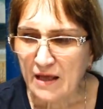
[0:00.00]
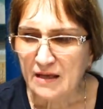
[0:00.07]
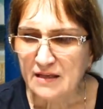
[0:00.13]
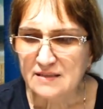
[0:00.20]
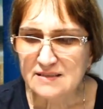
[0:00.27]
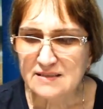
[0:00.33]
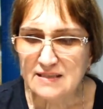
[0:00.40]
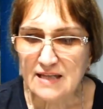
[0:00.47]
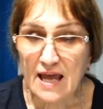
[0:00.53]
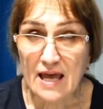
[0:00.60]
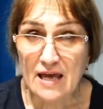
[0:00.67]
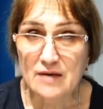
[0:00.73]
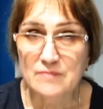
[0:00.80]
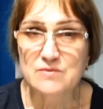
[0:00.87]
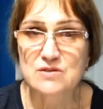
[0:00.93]

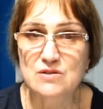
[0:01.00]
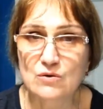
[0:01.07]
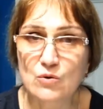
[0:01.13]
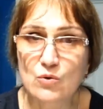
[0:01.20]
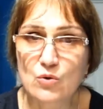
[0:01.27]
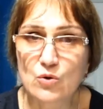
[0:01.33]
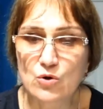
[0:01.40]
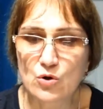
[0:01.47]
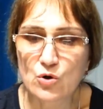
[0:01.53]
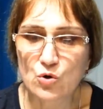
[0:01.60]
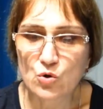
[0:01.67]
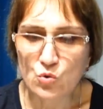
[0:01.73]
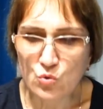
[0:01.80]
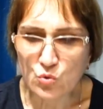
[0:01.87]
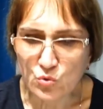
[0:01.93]
stems, or
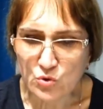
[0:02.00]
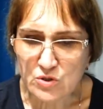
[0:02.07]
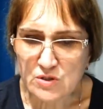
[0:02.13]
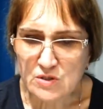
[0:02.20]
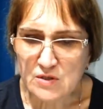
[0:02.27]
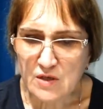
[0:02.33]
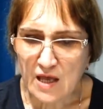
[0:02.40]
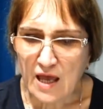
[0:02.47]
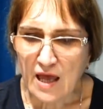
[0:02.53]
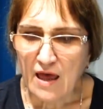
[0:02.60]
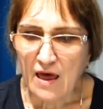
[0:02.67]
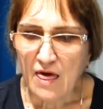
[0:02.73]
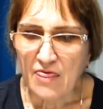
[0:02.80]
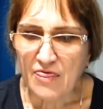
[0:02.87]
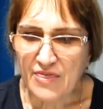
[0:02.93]
roots.
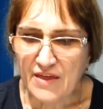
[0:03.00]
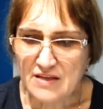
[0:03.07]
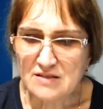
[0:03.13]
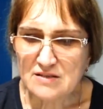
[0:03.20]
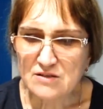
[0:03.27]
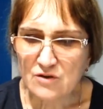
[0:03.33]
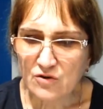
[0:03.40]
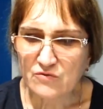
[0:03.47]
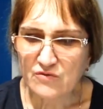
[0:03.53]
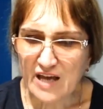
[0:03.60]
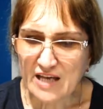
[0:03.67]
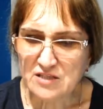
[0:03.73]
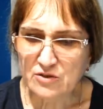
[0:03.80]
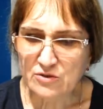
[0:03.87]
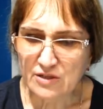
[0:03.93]
This
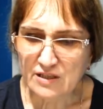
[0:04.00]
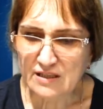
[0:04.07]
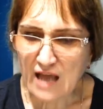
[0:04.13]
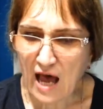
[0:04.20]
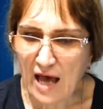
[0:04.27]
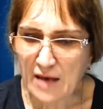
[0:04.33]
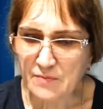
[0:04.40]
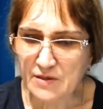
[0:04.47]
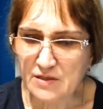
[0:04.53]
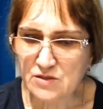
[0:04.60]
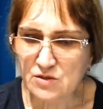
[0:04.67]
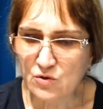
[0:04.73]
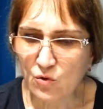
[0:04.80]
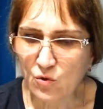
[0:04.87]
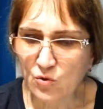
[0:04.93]
non-vascular type is
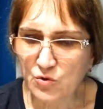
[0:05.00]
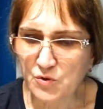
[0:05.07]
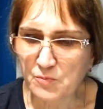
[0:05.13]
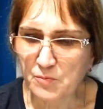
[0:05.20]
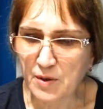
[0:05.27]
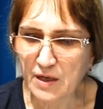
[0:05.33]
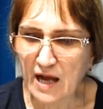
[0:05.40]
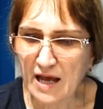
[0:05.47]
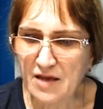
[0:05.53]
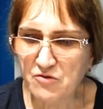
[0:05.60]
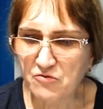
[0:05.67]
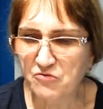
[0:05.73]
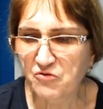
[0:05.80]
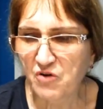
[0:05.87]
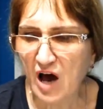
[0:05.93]
called
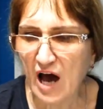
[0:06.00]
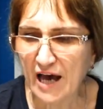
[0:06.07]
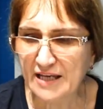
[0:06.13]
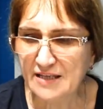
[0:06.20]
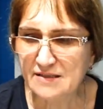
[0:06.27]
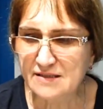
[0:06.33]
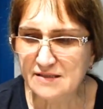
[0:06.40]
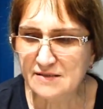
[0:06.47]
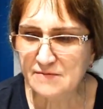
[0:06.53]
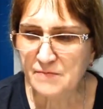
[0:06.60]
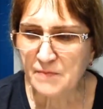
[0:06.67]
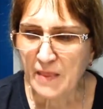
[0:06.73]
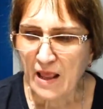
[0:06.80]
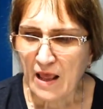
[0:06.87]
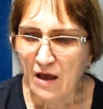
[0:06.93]
bryophytes.
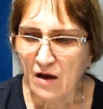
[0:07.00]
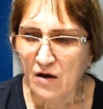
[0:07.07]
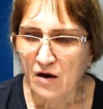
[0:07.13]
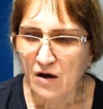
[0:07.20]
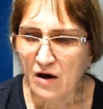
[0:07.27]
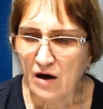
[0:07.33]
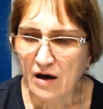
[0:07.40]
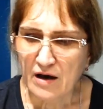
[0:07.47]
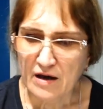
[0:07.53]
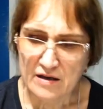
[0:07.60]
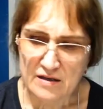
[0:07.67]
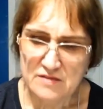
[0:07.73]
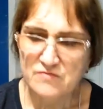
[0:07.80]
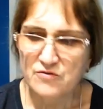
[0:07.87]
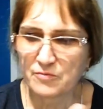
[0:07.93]

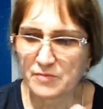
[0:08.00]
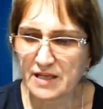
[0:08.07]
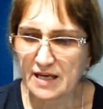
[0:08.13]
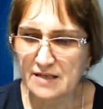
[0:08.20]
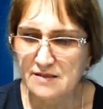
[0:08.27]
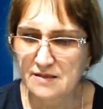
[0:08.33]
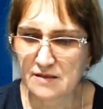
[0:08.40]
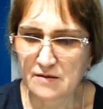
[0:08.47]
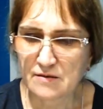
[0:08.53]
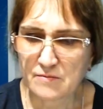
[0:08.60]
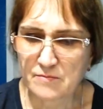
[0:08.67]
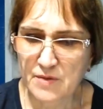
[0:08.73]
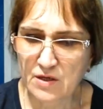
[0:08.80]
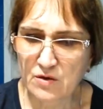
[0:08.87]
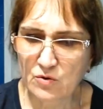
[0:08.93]
It's from Latin
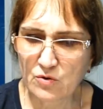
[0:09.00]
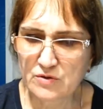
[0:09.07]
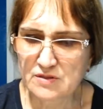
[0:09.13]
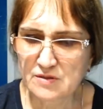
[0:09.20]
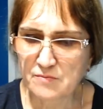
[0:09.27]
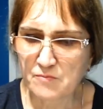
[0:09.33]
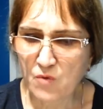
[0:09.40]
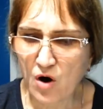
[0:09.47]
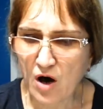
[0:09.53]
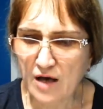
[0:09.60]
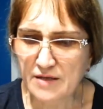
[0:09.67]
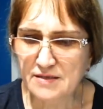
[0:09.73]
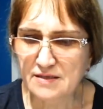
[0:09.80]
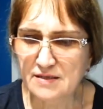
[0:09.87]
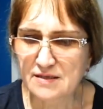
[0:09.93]
because the
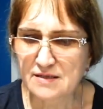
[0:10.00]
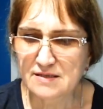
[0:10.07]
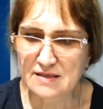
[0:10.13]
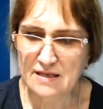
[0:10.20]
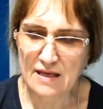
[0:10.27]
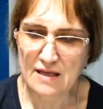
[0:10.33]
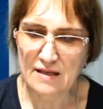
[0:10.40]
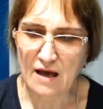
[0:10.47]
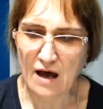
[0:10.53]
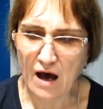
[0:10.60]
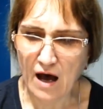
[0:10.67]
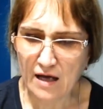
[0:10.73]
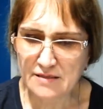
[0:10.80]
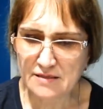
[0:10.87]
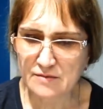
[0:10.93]
mosses and
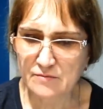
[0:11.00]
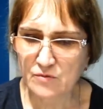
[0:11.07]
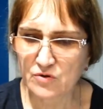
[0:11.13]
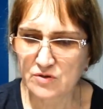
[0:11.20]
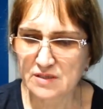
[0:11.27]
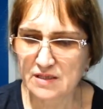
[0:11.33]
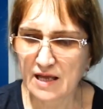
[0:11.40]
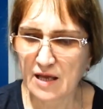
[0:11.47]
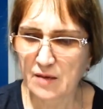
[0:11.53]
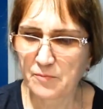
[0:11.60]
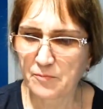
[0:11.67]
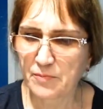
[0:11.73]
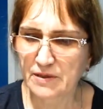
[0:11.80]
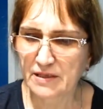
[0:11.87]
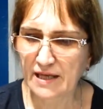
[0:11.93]
other moss-like
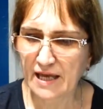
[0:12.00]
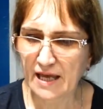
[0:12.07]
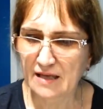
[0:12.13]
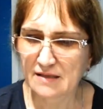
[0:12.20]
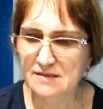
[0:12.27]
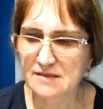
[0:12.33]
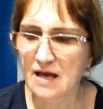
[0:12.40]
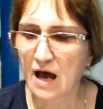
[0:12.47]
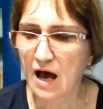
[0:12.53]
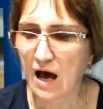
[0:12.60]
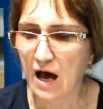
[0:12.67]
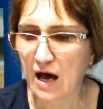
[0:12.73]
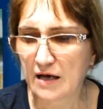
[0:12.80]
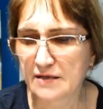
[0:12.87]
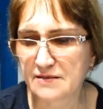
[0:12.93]
plants
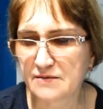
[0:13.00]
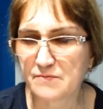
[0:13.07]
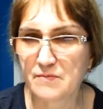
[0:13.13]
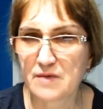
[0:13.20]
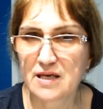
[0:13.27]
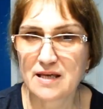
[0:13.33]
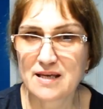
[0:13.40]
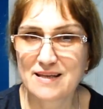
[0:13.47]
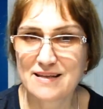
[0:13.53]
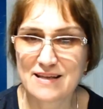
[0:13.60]
are the main